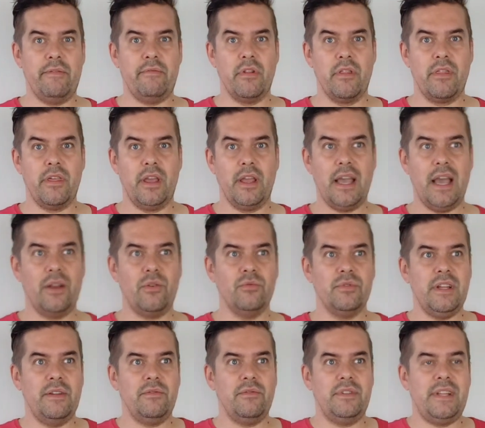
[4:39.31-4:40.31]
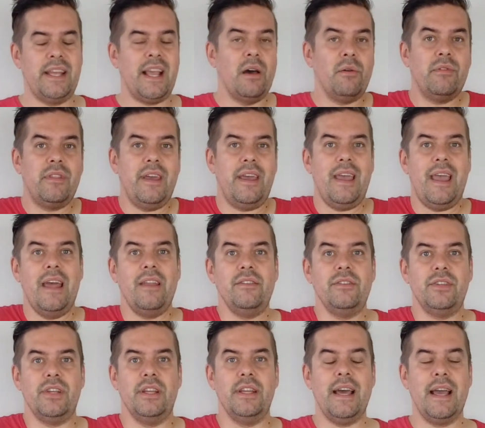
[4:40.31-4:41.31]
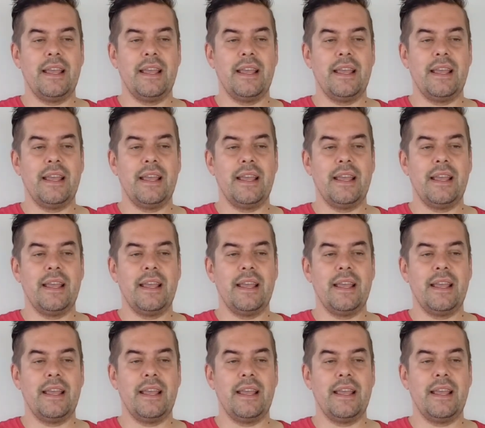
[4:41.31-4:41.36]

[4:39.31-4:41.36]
everything. I don't have to take out the engine.